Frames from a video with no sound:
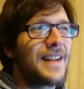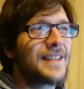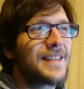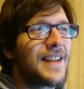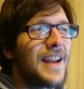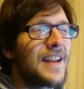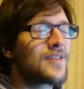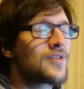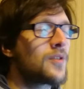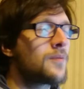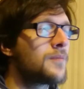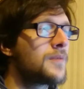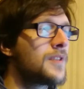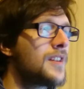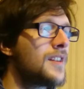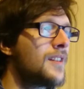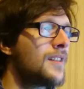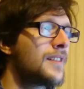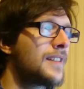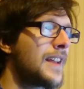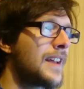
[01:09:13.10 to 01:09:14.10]
at, at some
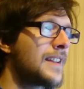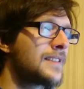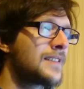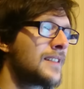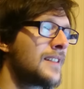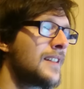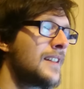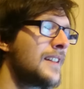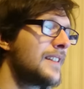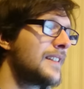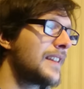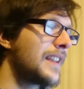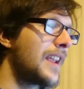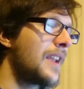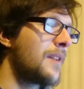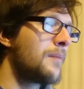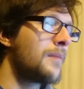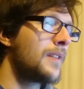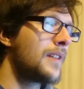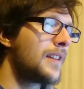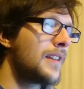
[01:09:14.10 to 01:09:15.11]
year that the
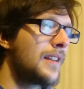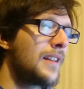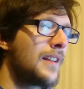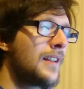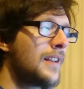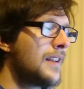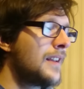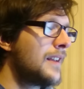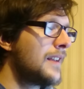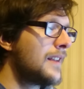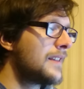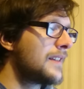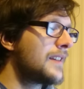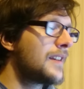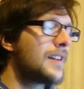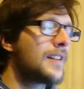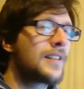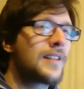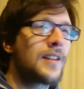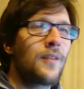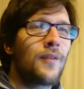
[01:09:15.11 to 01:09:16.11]
game
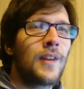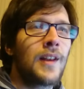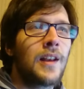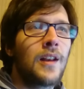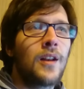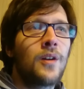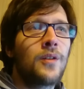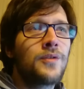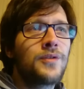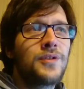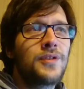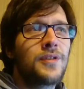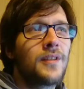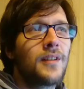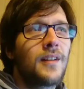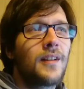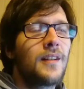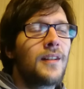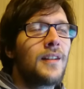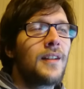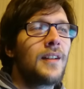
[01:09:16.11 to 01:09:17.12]
didn't even launch.
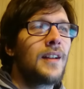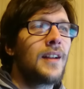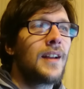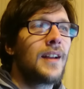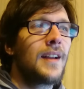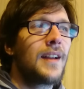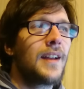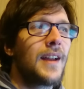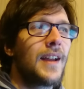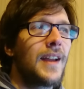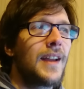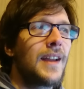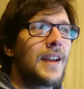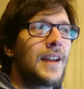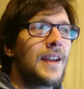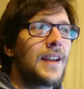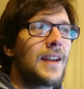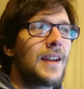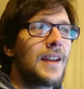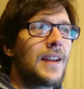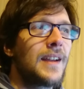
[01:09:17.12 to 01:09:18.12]

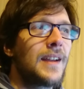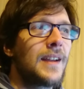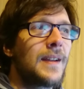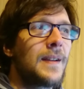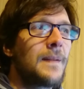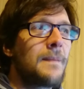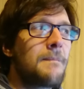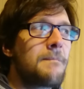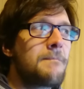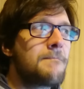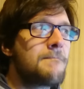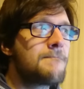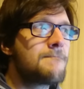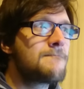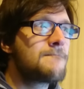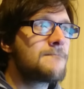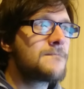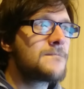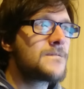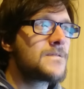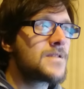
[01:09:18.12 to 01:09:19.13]
Um,
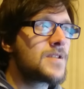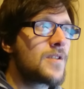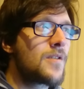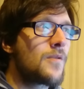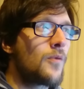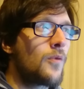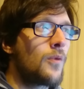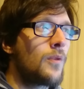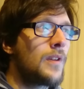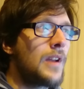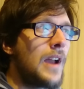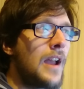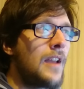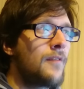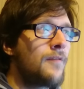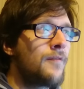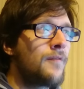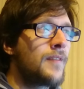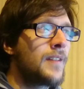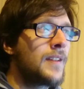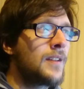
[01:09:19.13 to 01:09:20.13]
we,
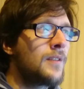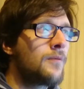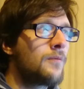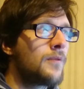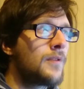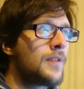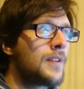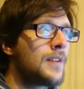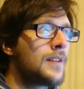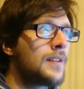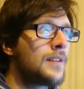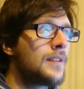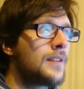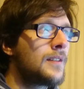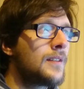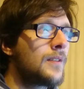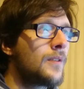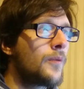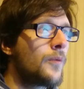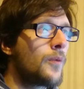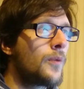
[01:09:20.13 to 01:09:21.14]
I think
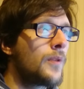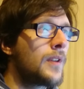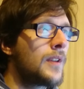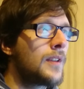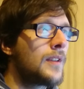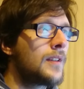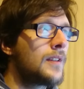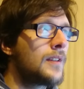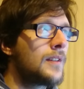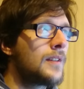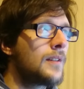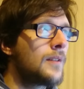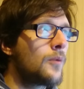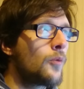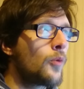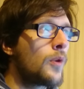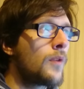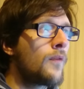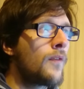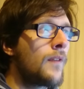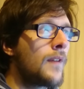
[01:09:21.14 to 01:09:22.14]
we we
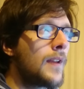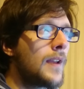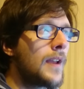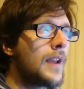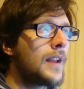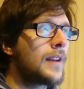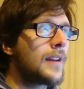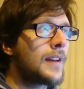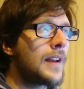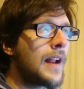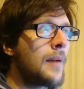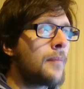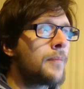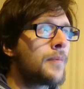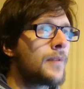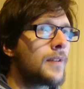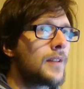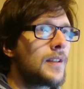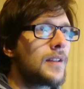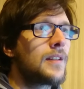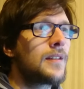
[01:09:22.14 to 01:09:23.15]
we ended
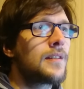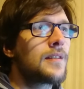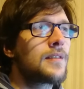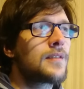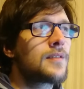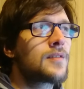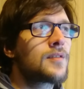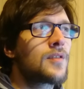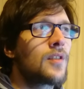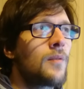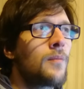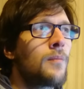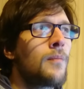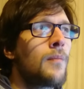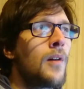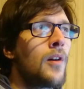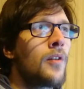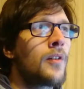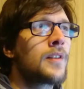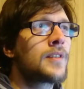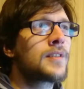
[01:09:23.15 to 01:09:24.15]
up in
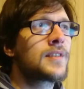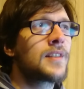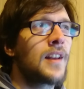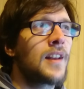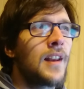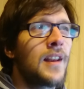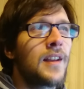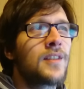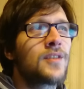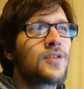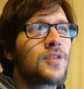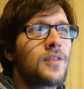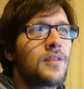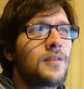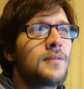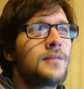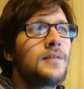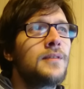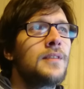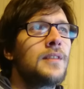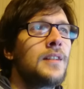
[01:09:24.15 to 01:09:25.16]
some other
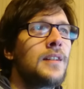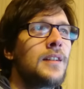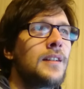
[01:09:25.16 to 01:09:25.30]
selection